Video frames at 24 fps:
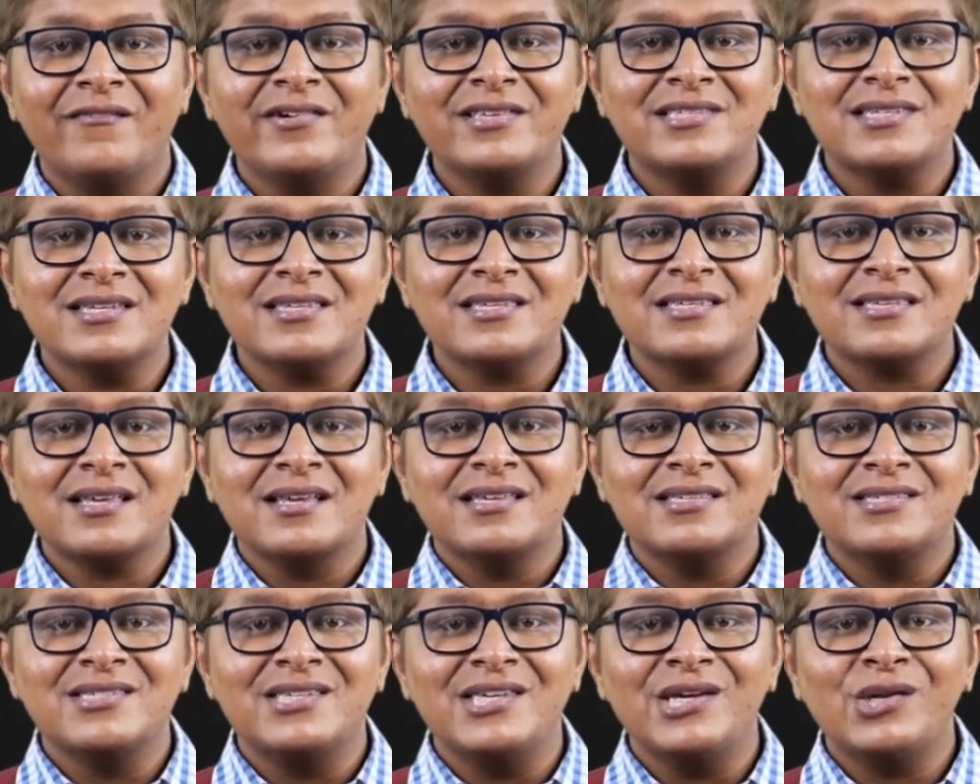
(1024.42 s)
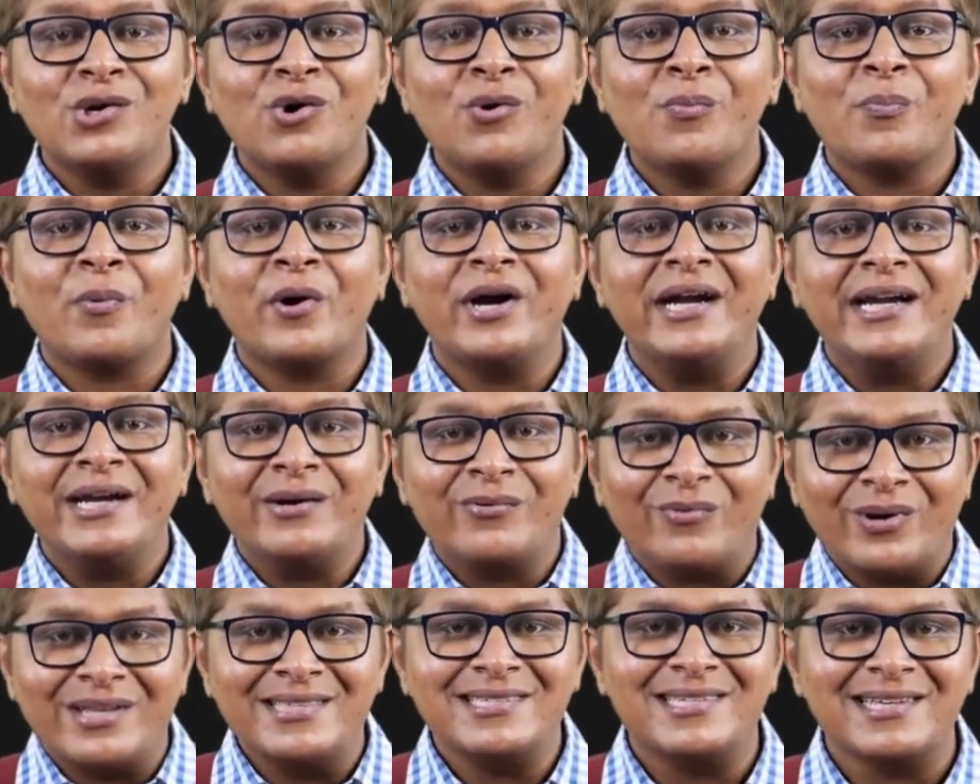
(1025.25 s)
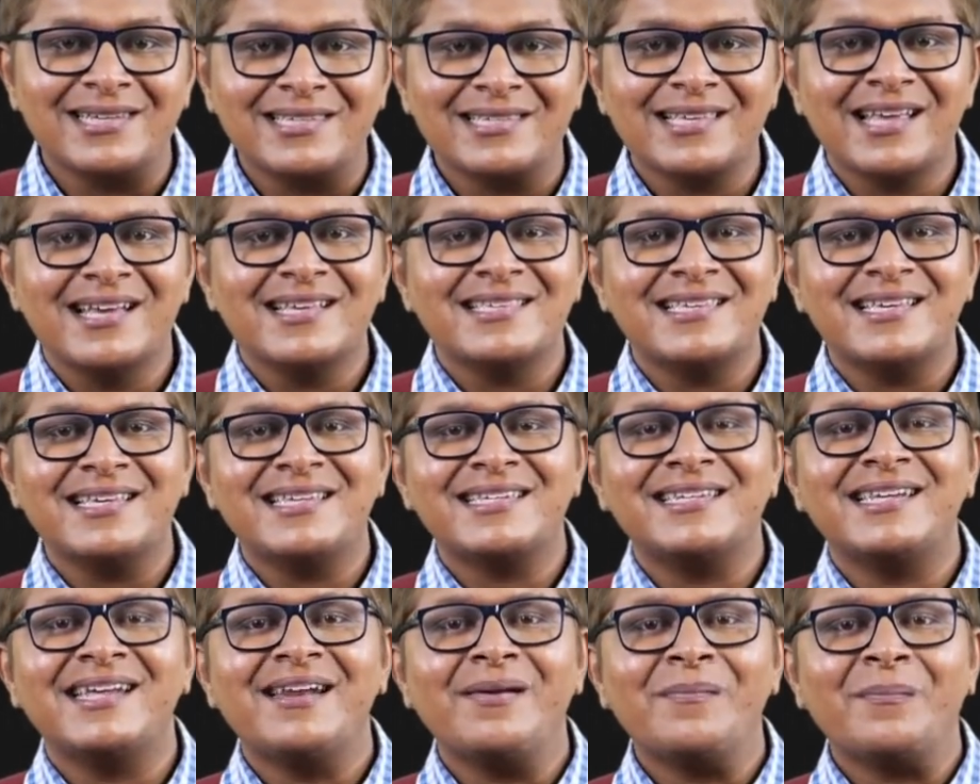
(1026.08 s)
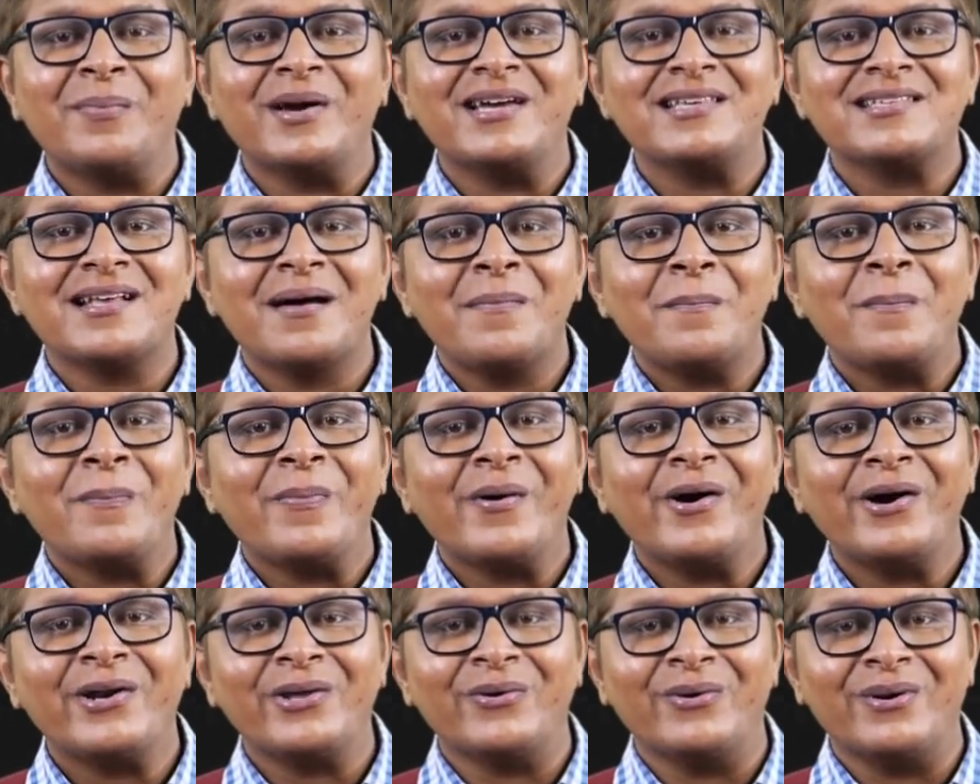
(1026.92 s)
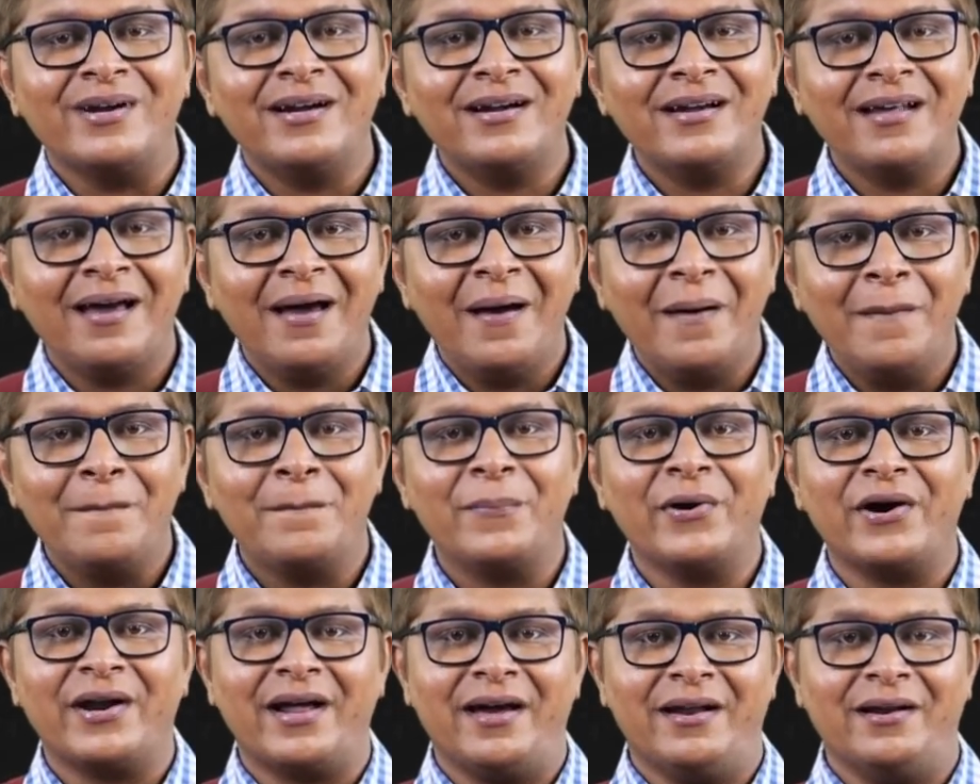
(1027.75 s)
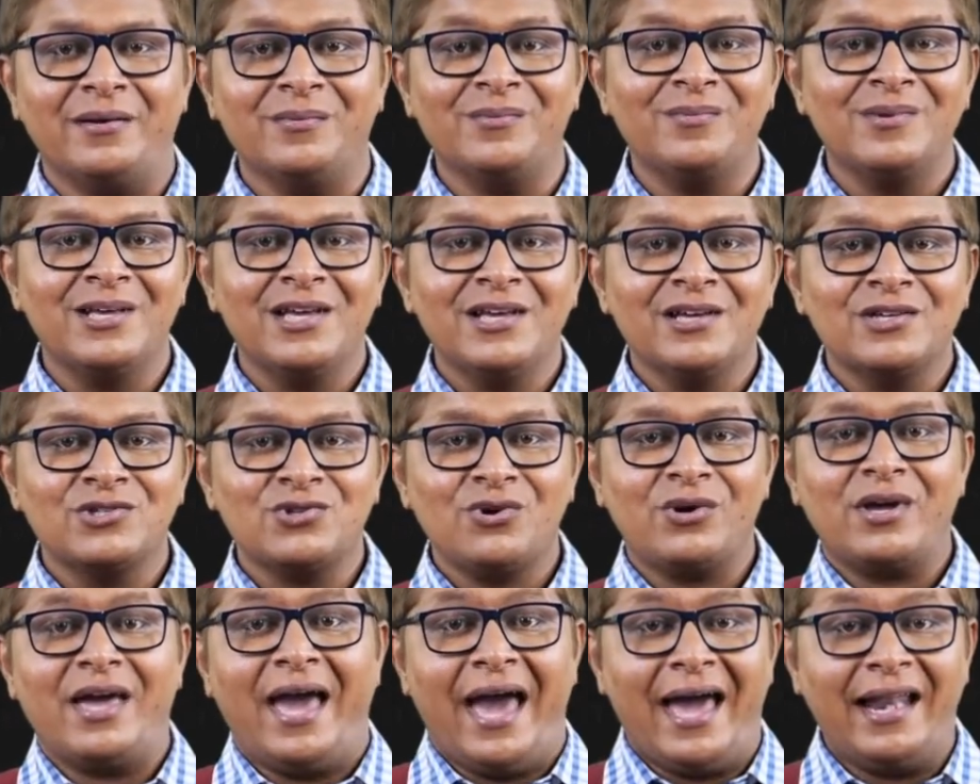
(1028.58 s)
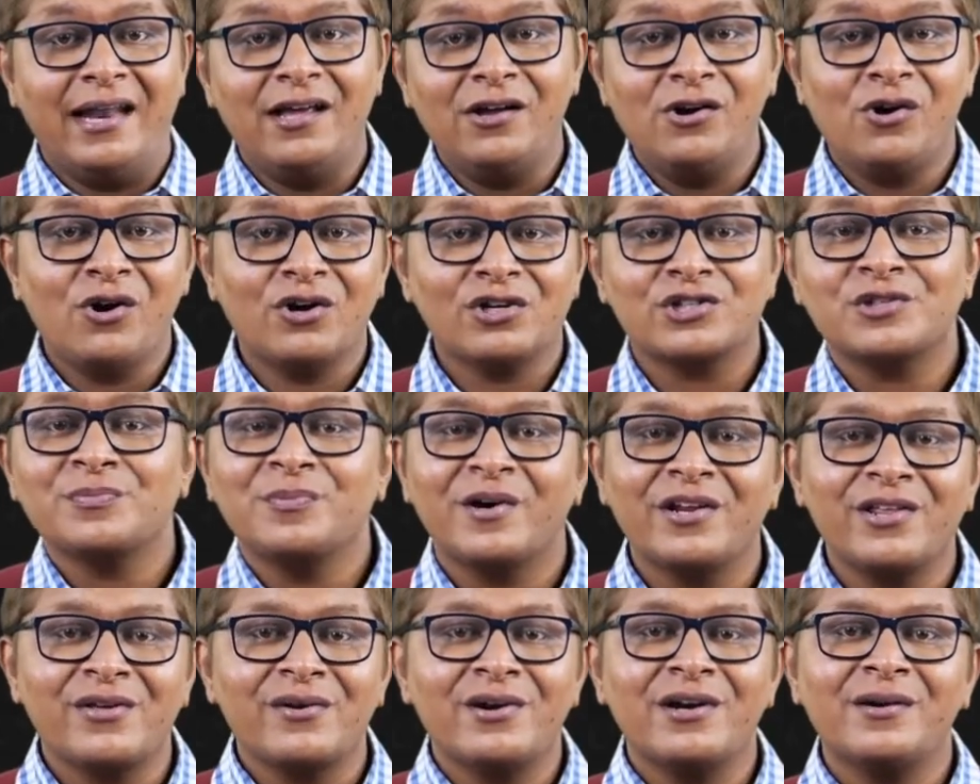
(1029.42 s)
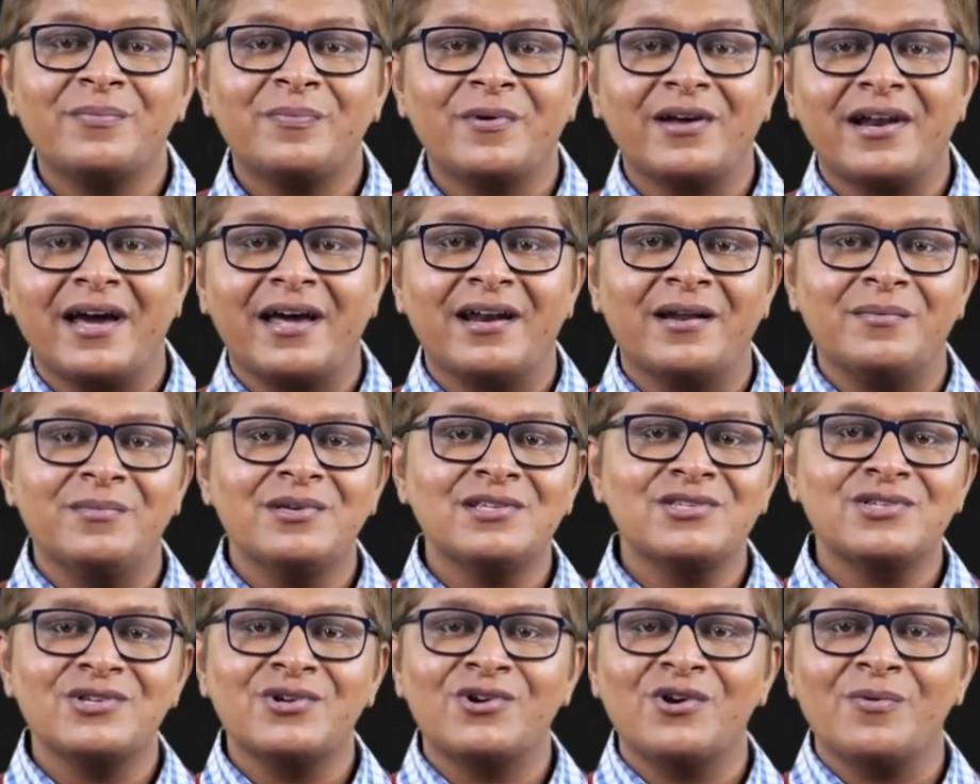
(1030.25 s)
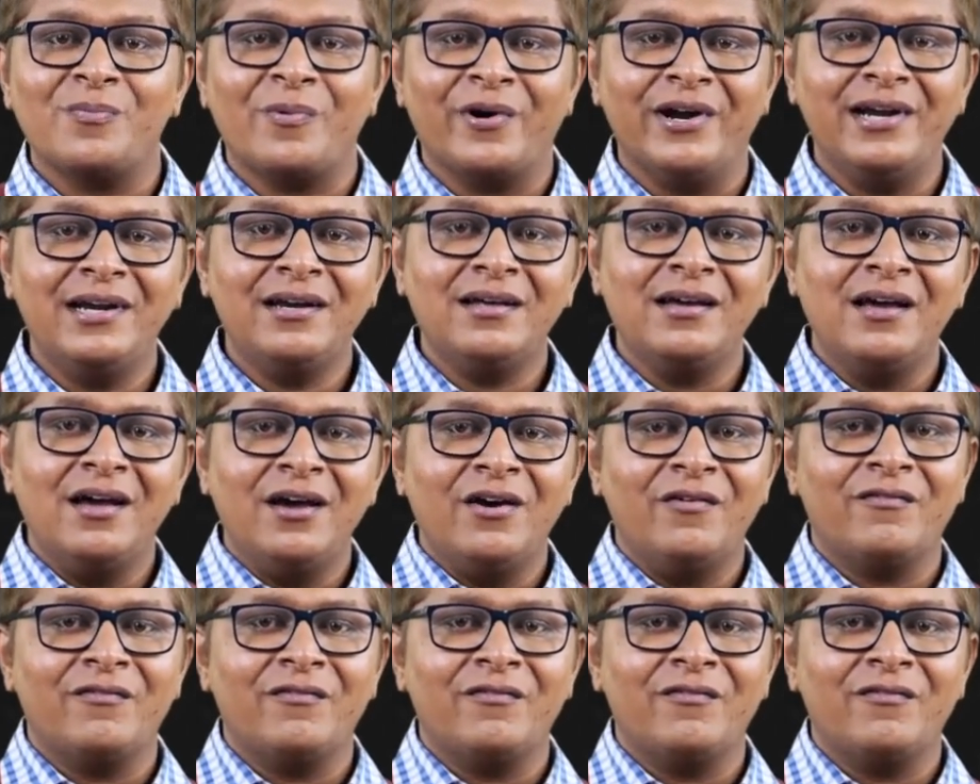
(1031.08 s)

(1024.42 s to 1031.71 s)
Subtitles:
which is 0.16, 16 paisa per unit per annum. So carrying cost per unit per annum is 0.16.